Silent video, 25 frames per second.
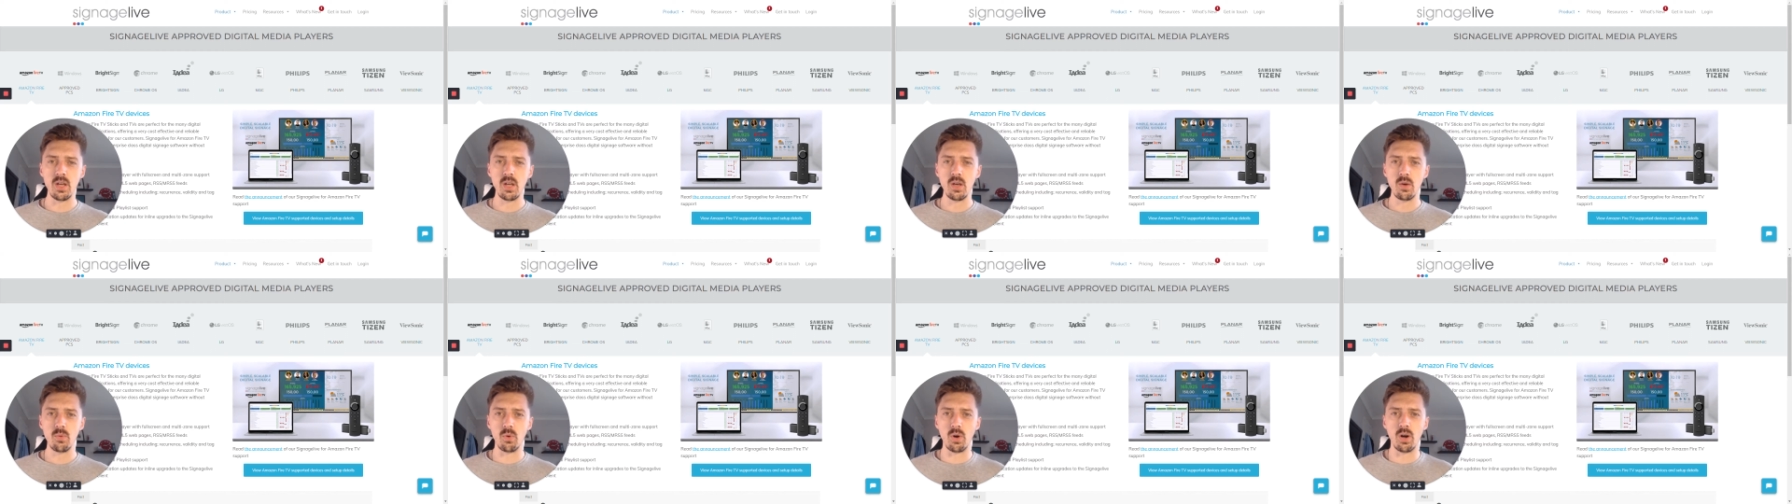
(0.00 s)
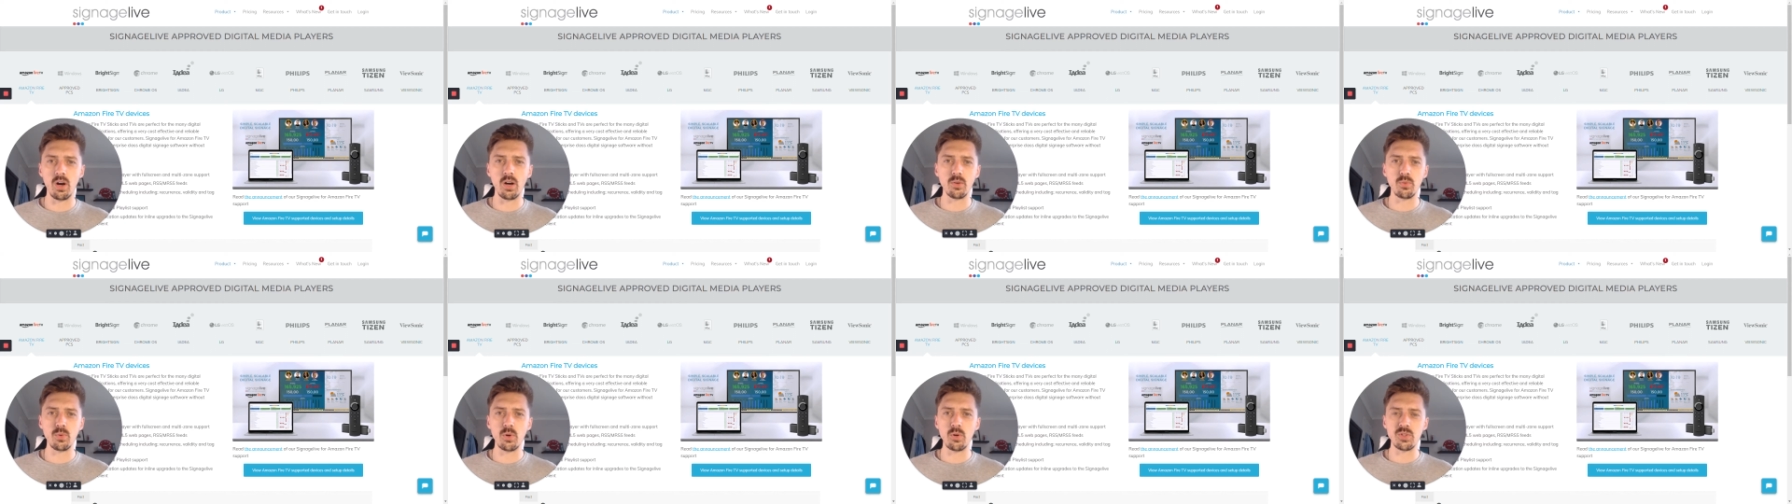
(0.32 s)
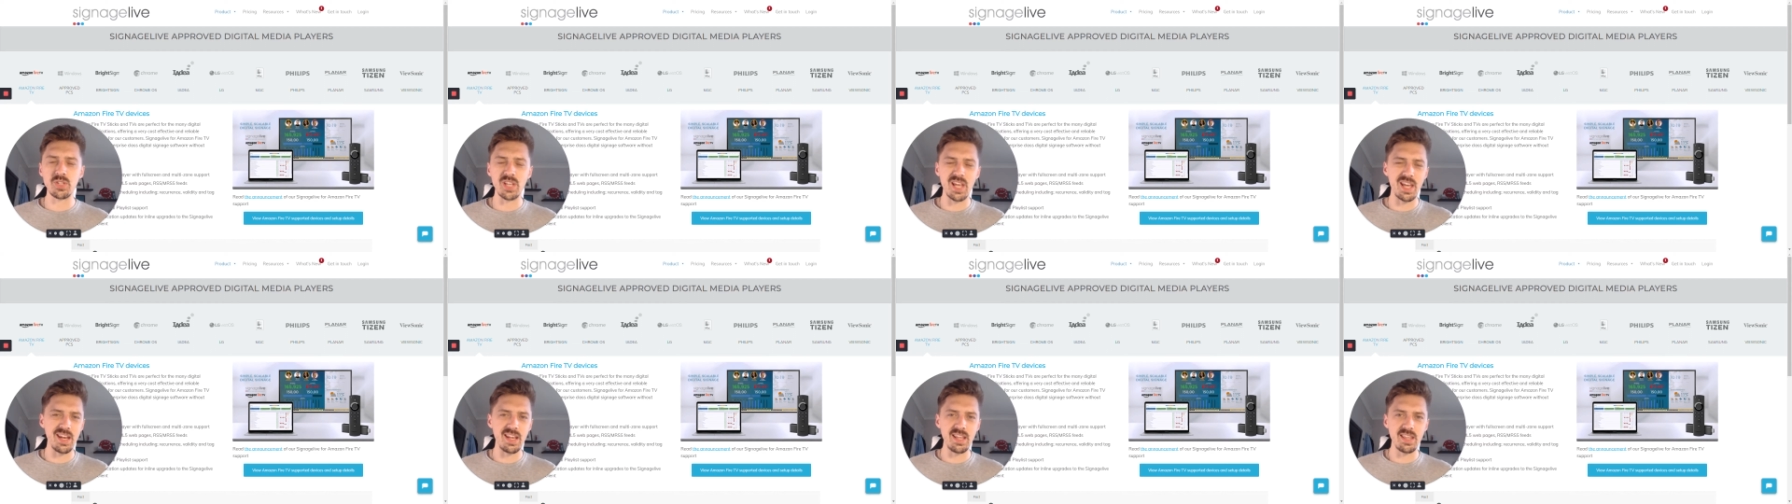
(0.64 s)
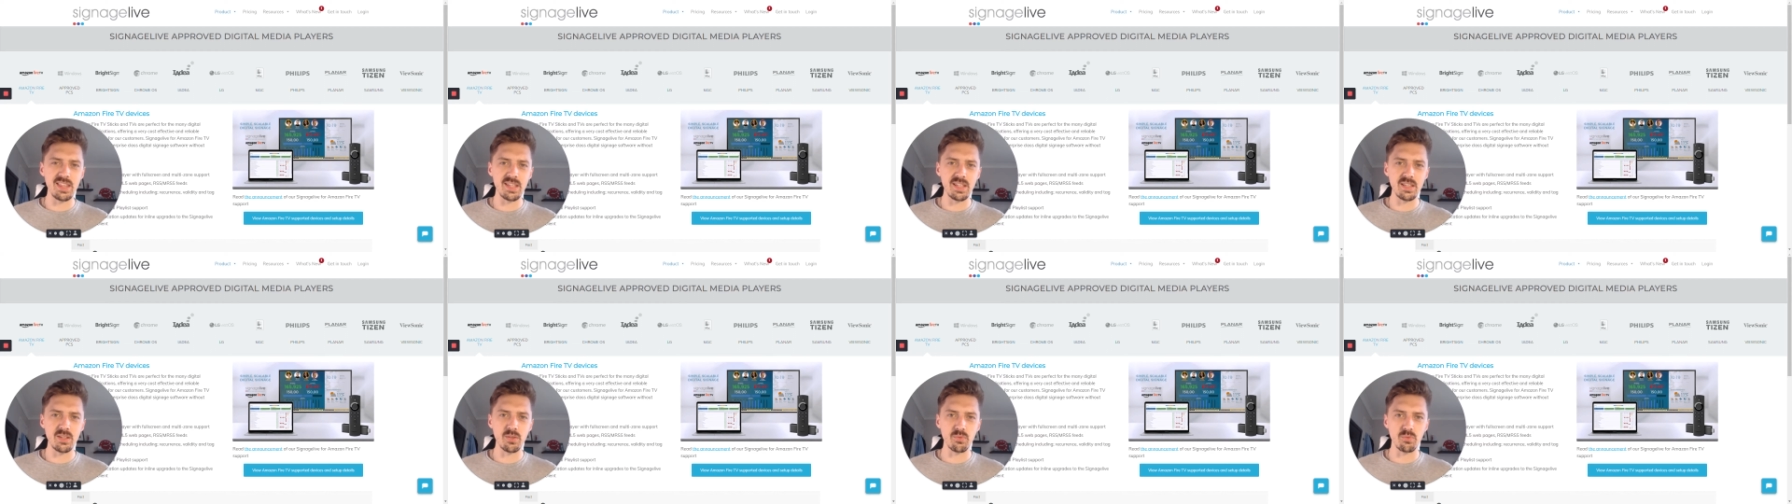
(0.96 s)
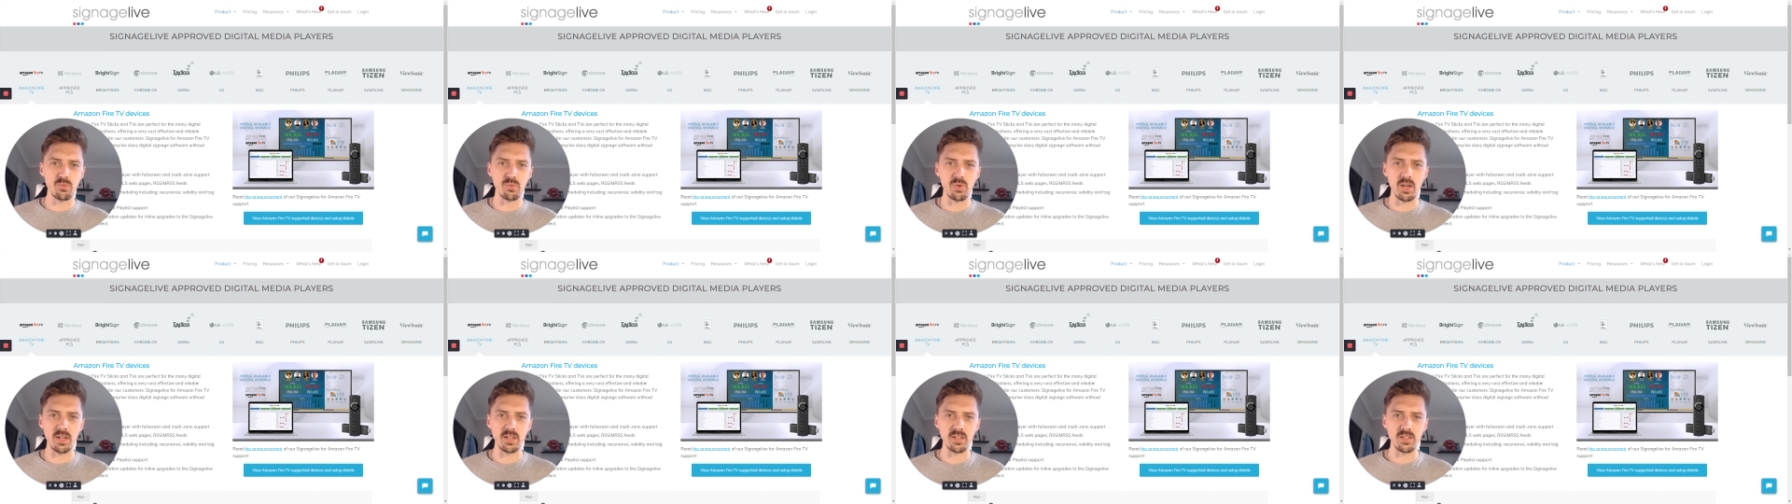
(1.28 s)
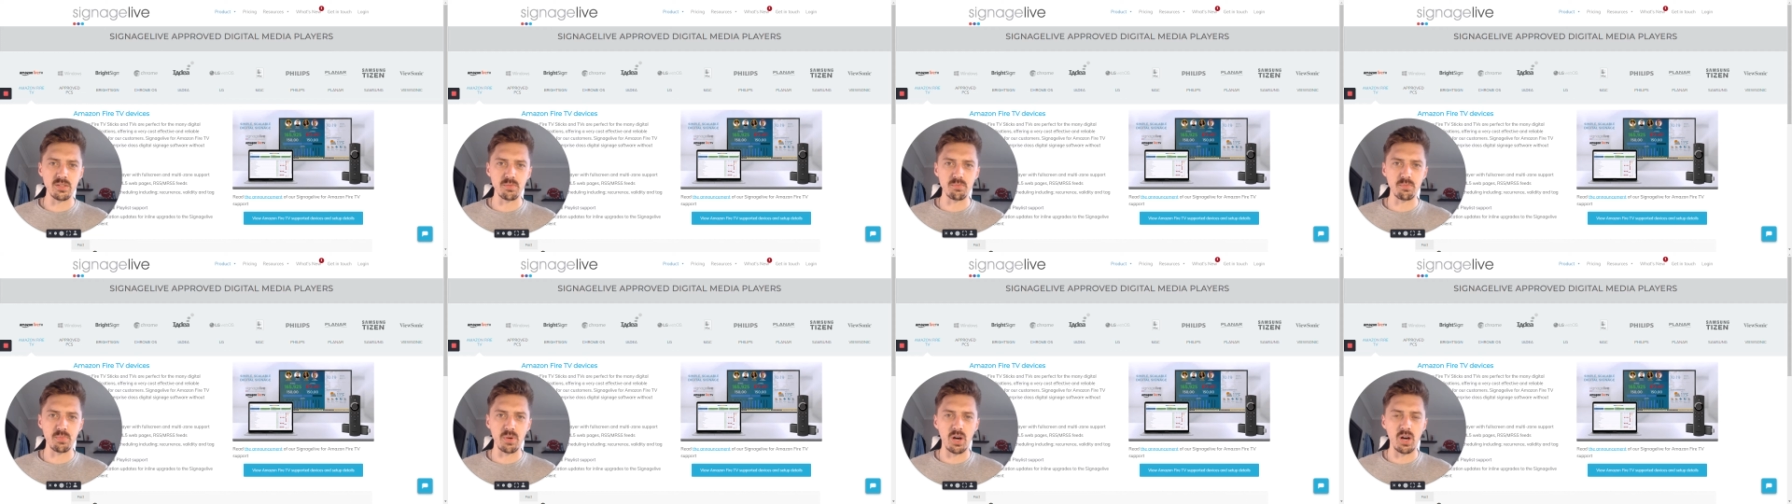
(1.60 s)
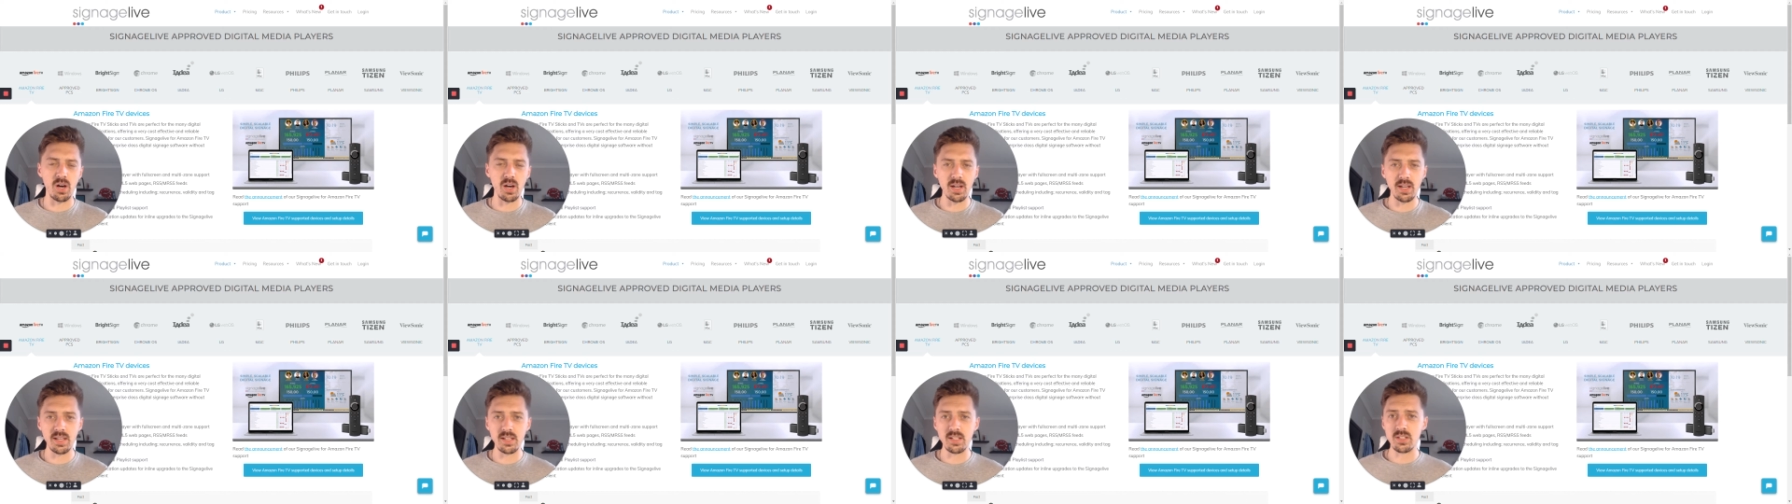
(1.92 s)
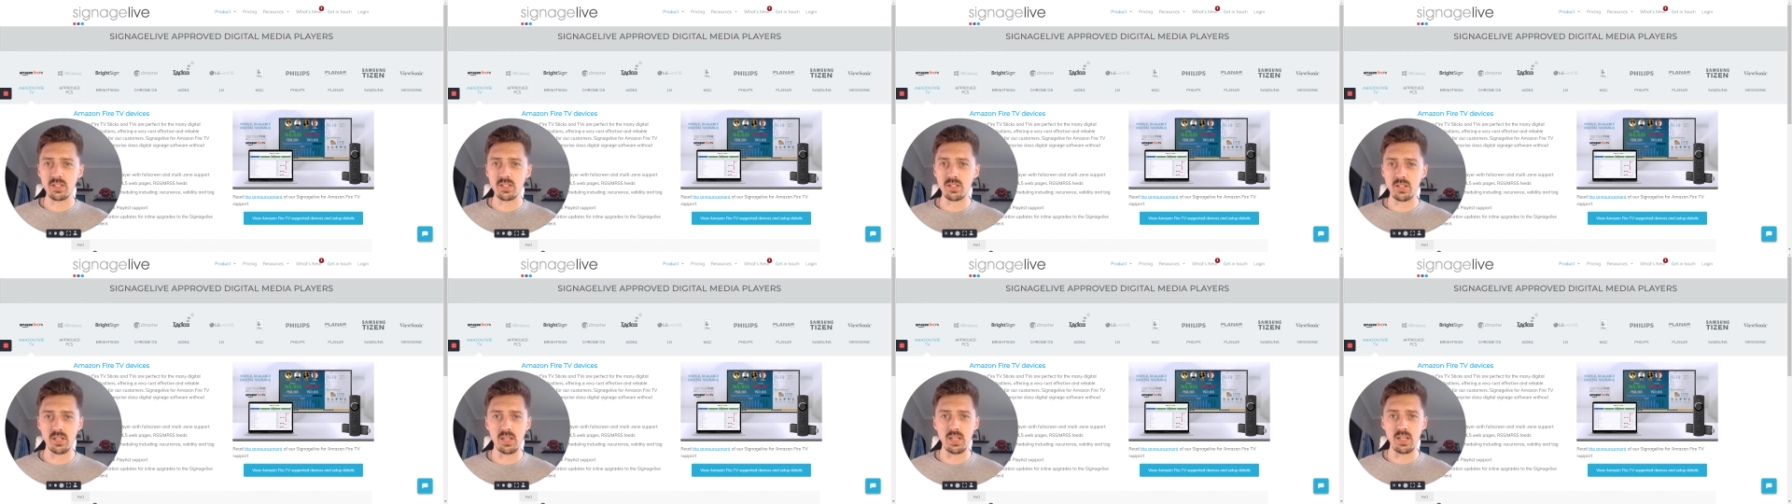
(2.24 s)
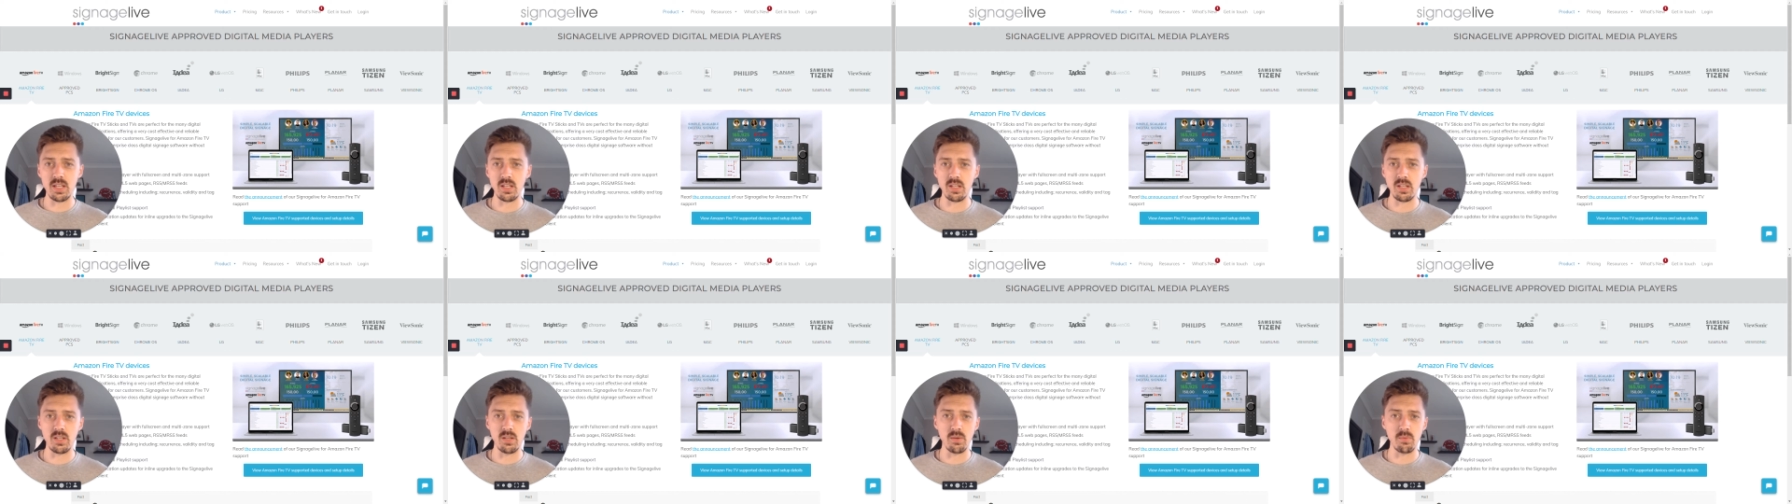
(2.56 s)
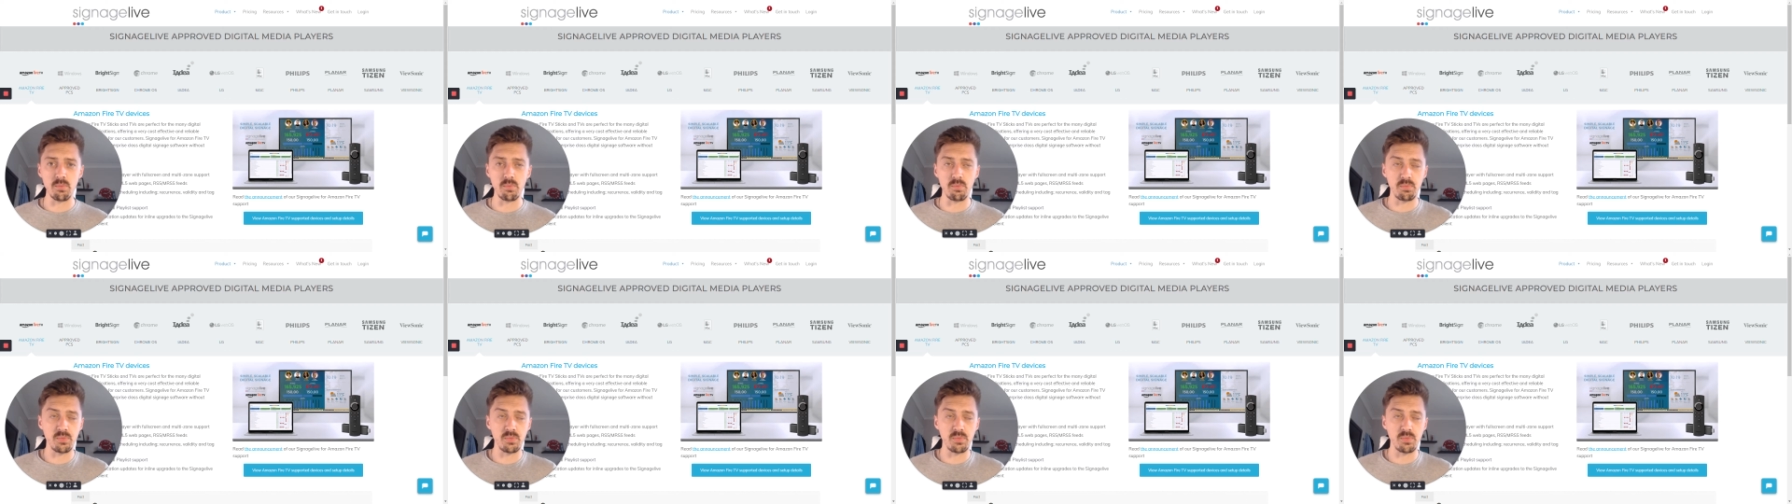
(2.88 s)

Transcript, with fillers: Well, hardware is anything that runs behind the